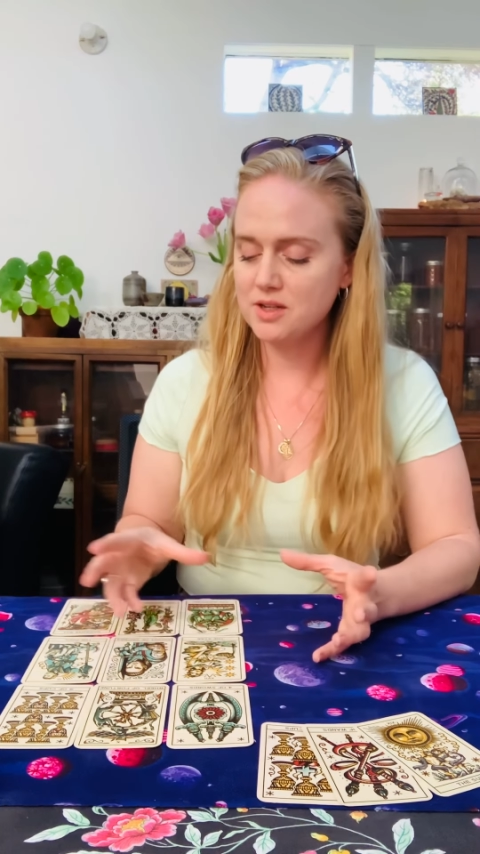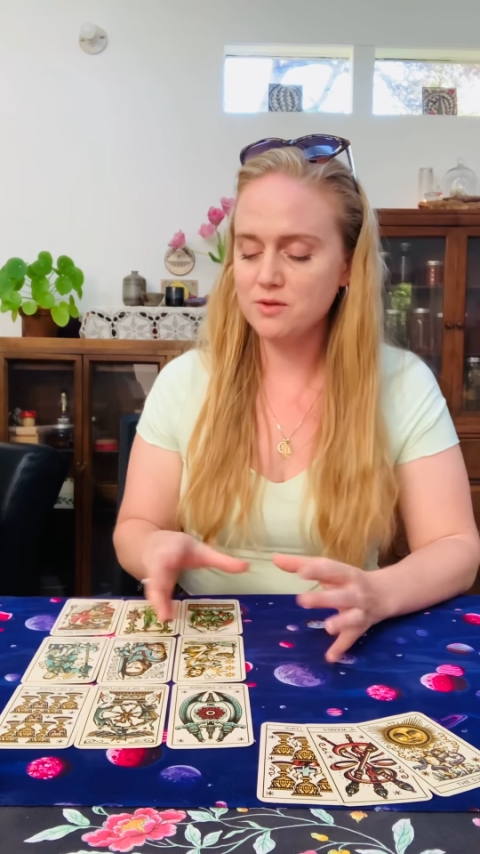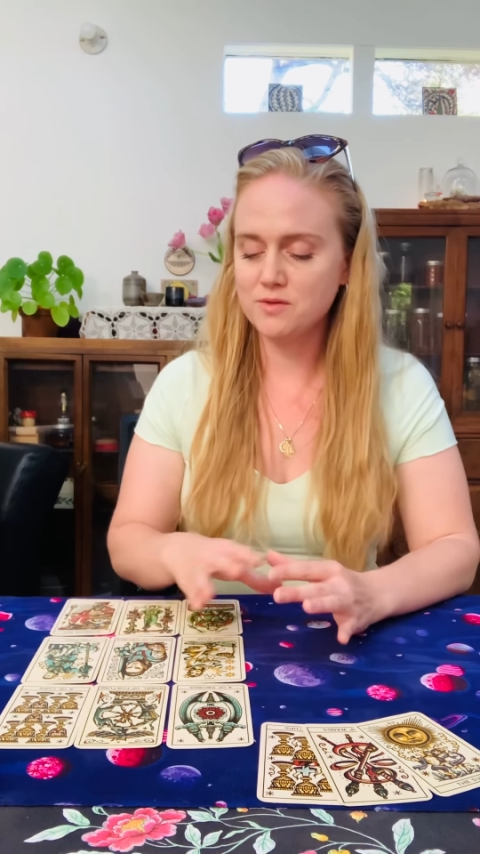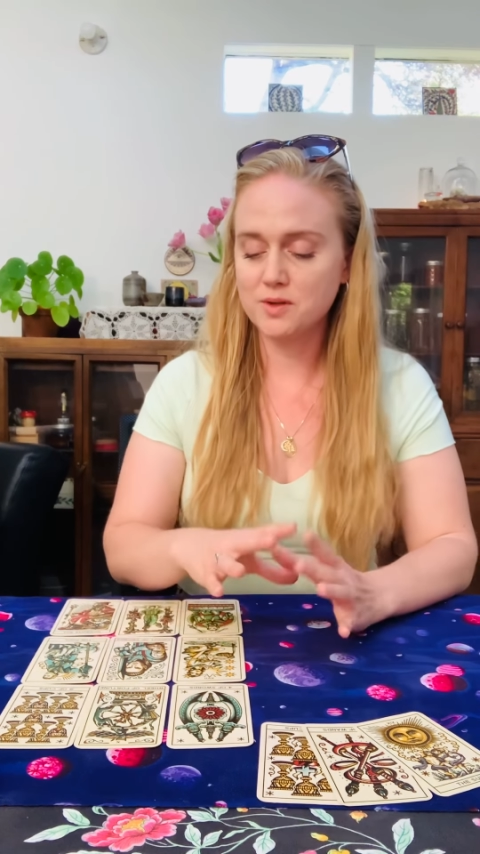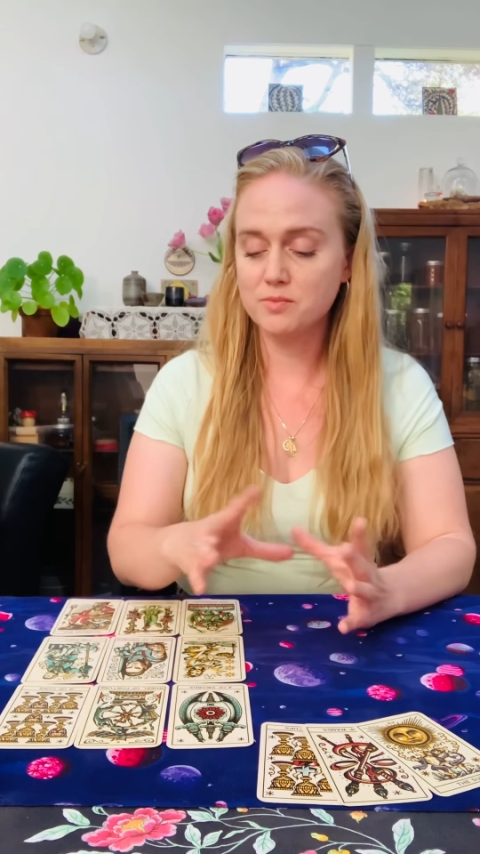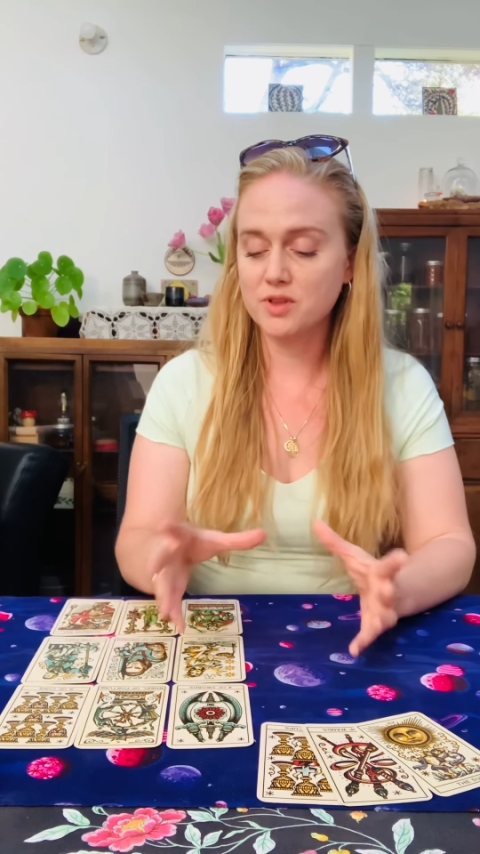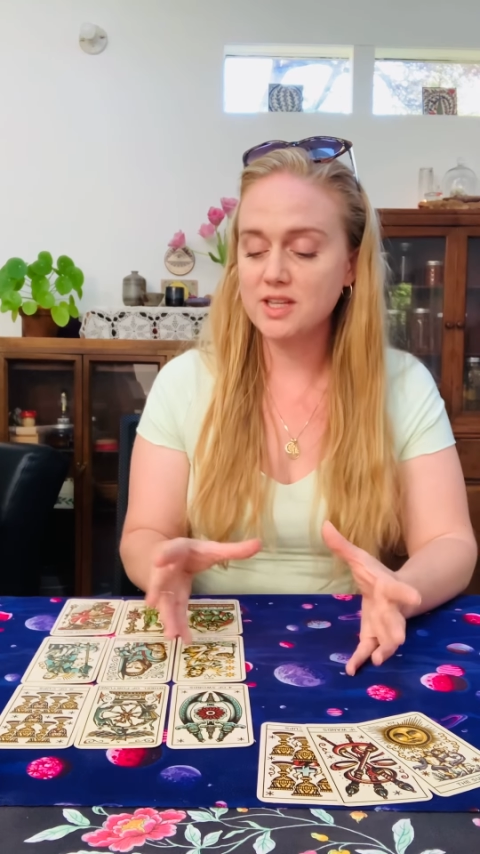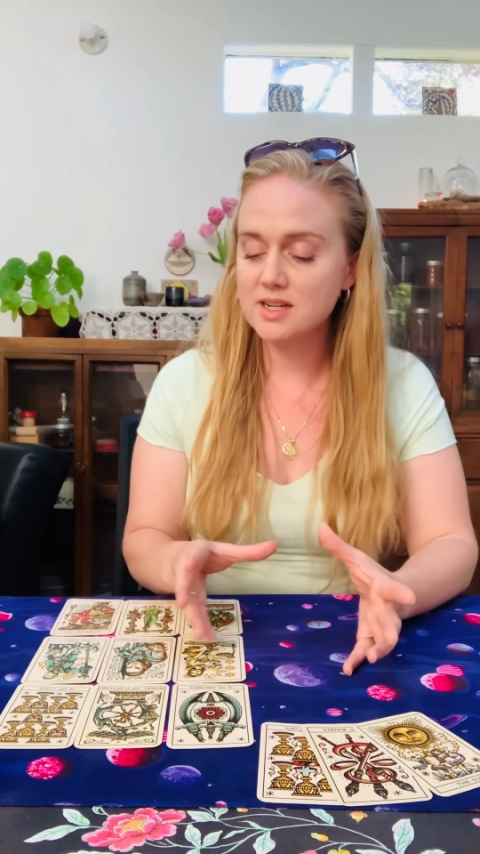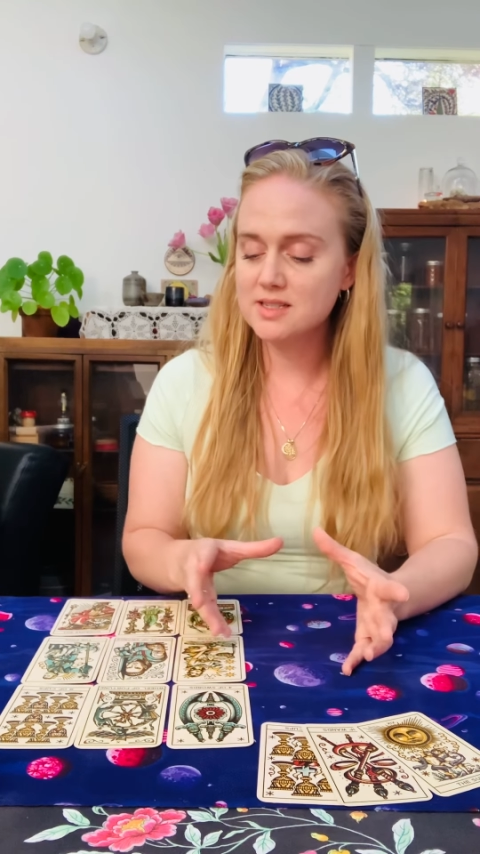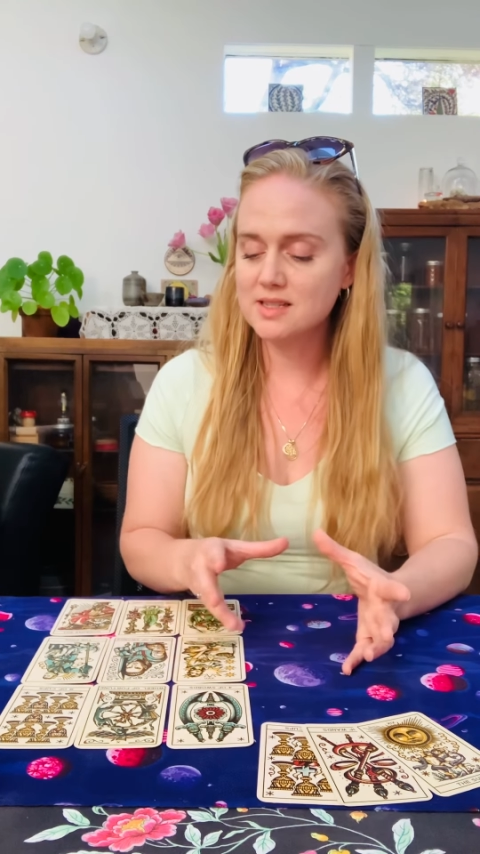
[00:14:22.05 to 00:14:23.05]
you've
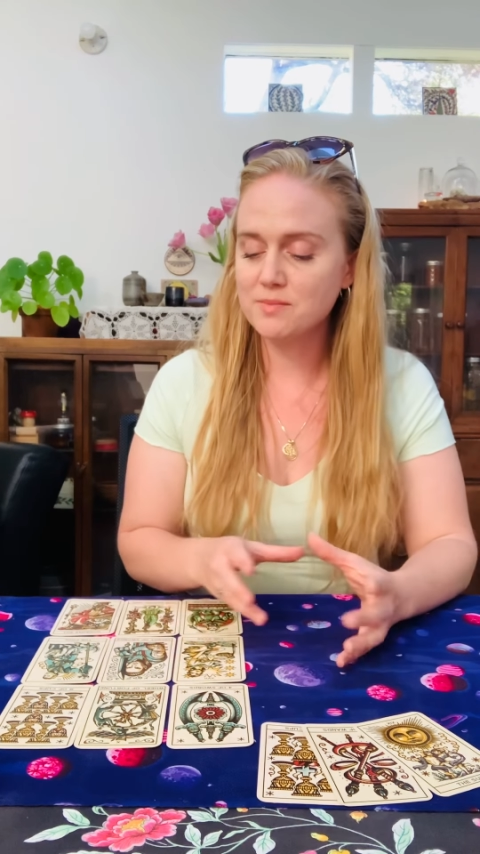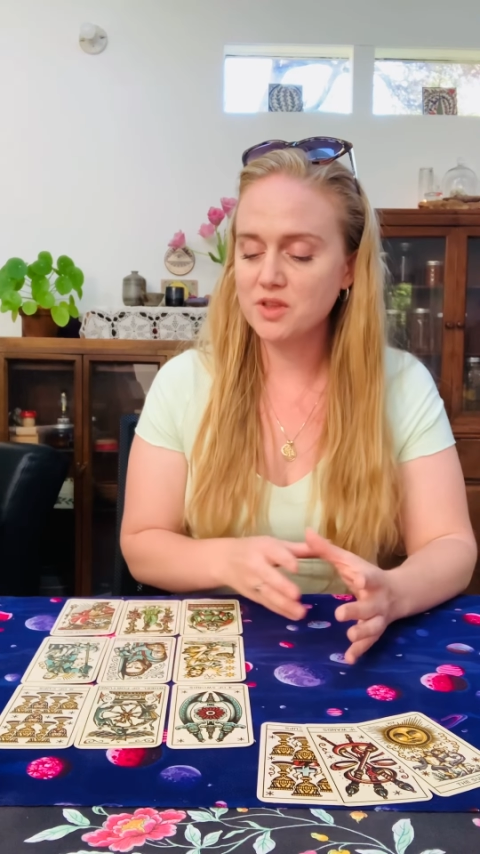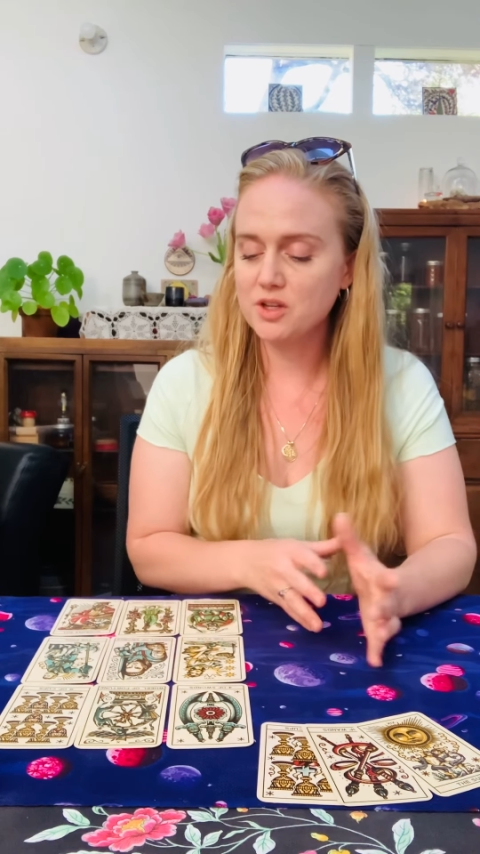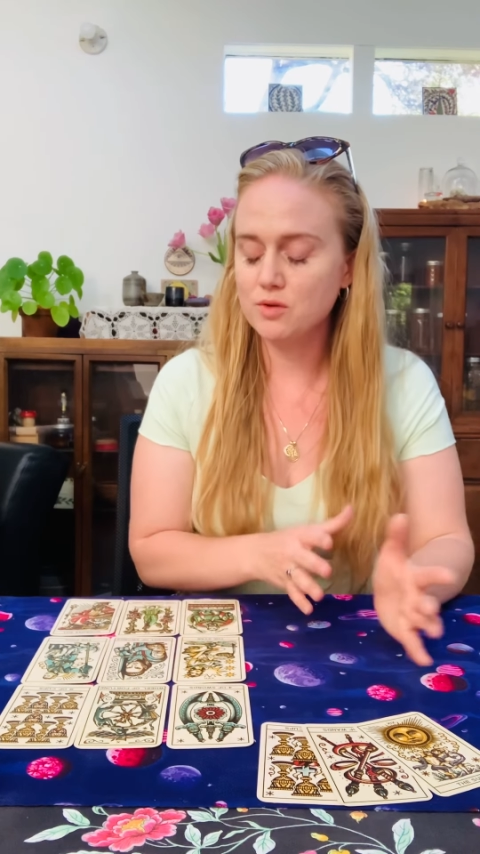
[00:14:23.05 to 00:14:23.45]
completed something,